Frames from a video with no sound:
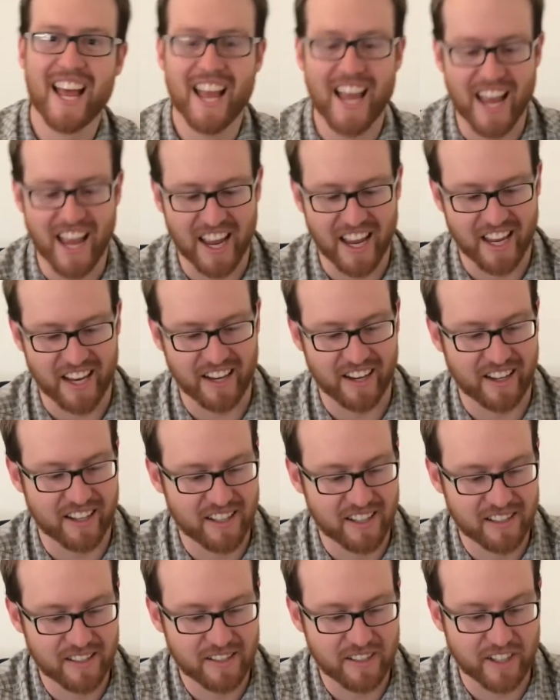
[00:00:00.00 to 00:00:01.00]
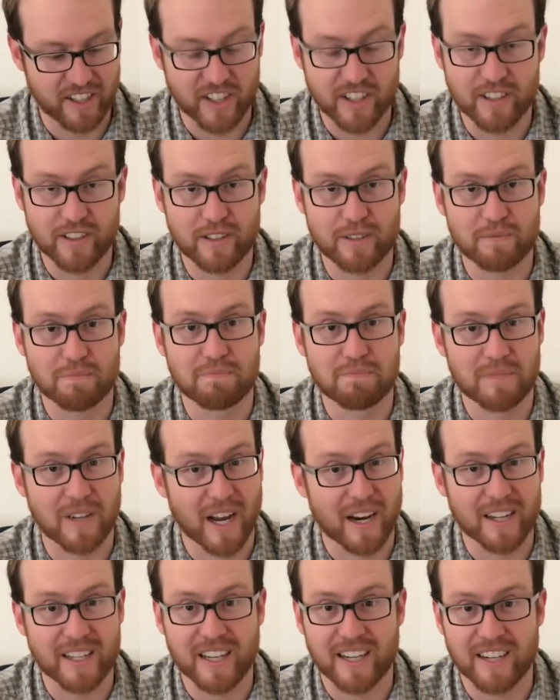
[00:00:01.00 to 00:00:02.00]
and you're
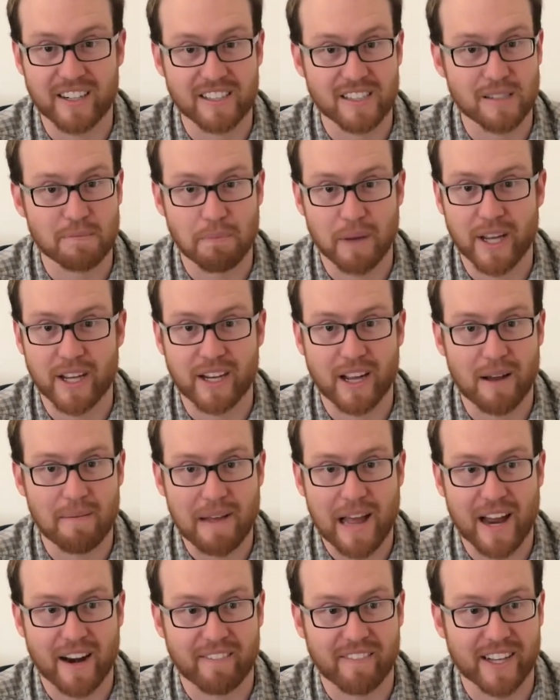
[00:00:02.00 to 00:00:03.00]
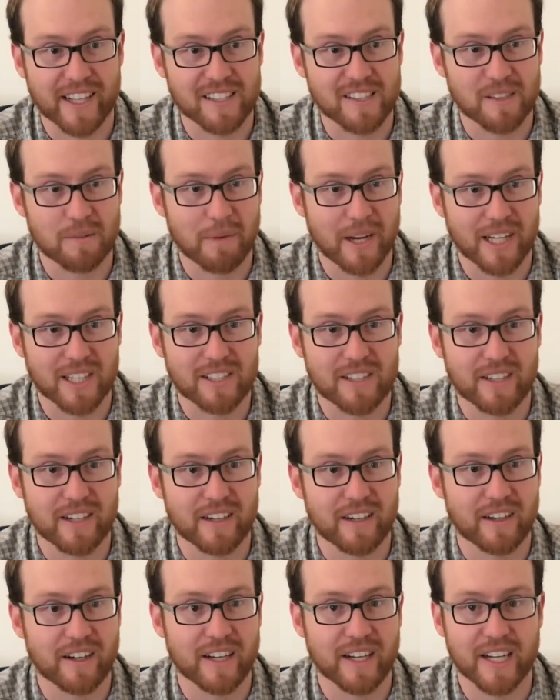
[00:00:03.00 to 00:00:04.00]
gonna hear spit come out of it. So make sure
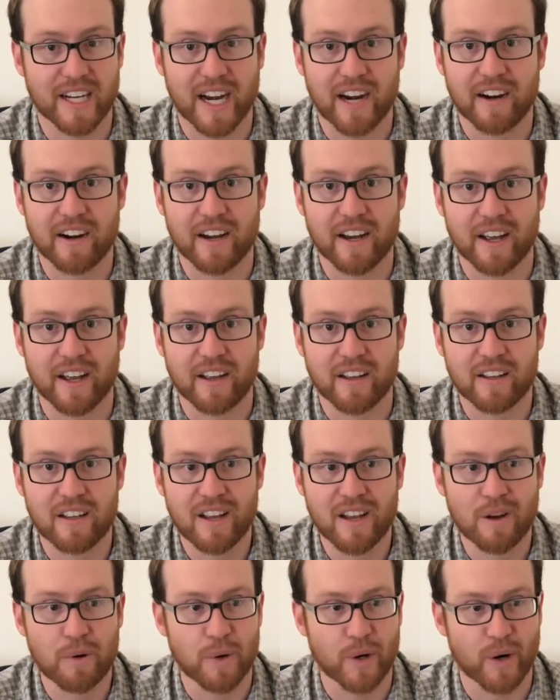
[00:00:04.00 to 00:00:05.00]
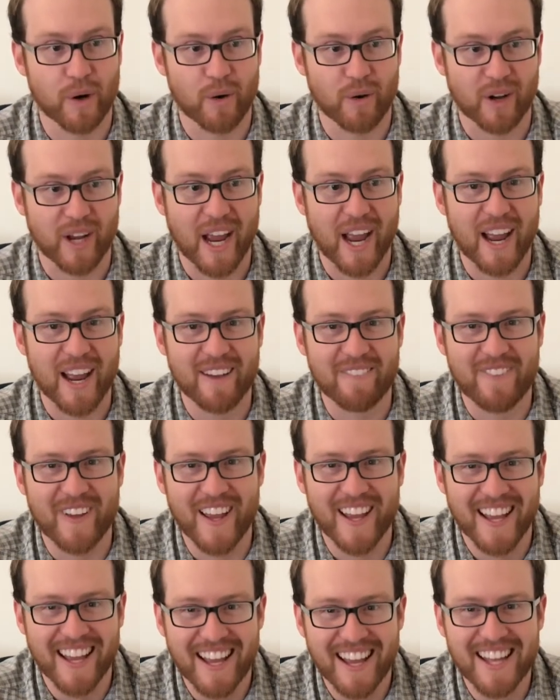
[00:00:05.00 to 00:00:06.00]
you're in an area where you're okay.
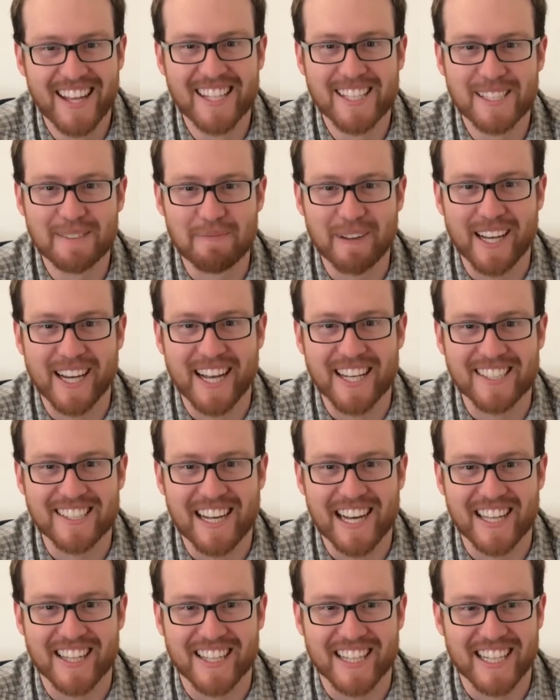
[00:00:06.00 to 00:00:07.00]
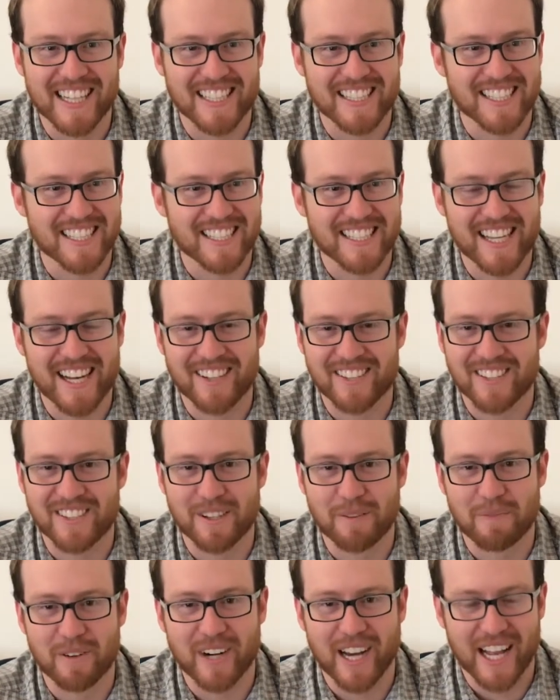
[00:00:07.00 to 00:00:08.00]
If spit gets on things, it sounds
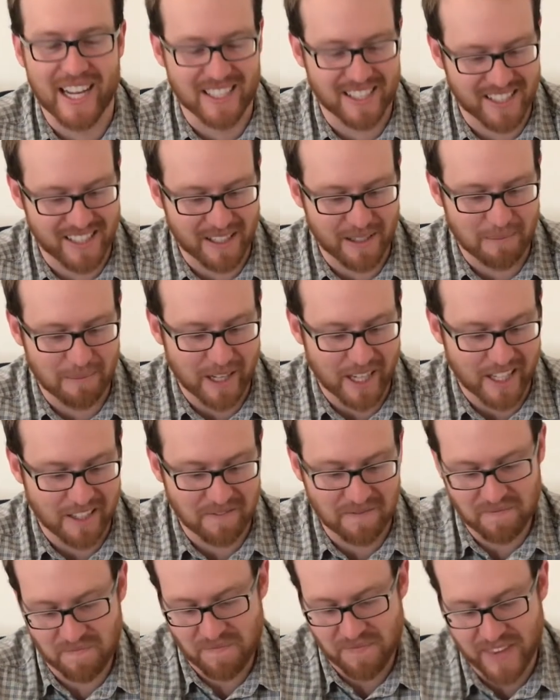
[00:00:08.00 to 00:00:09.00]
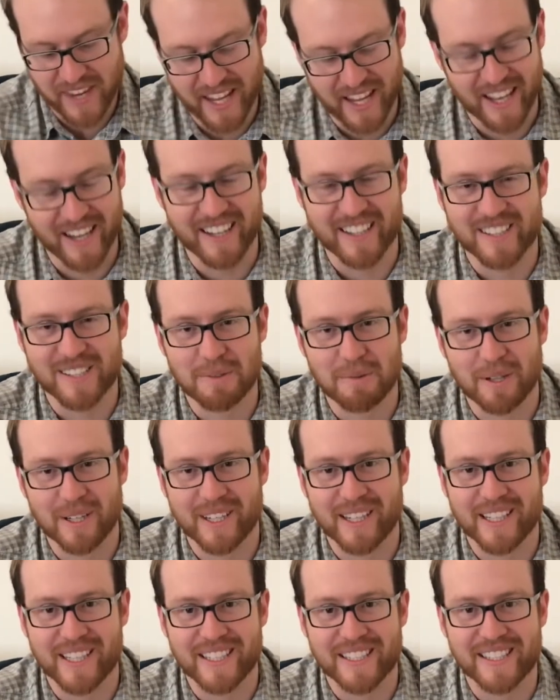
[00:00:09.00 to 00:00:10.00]
super nasty, but it is what
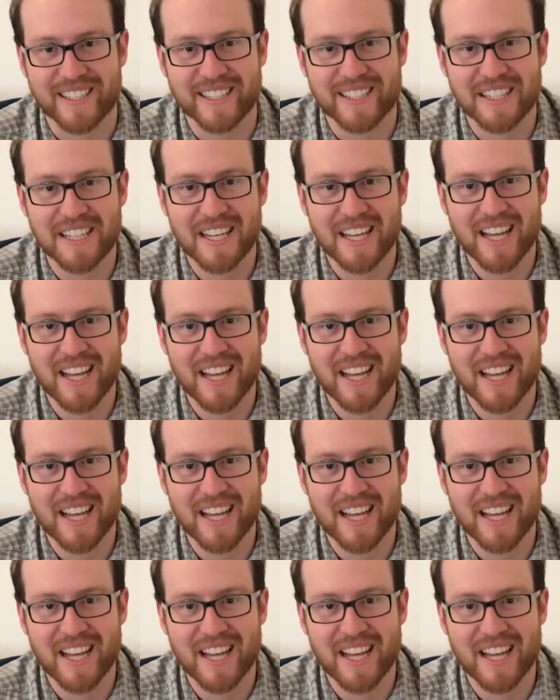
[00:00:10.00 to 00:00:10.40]
it is.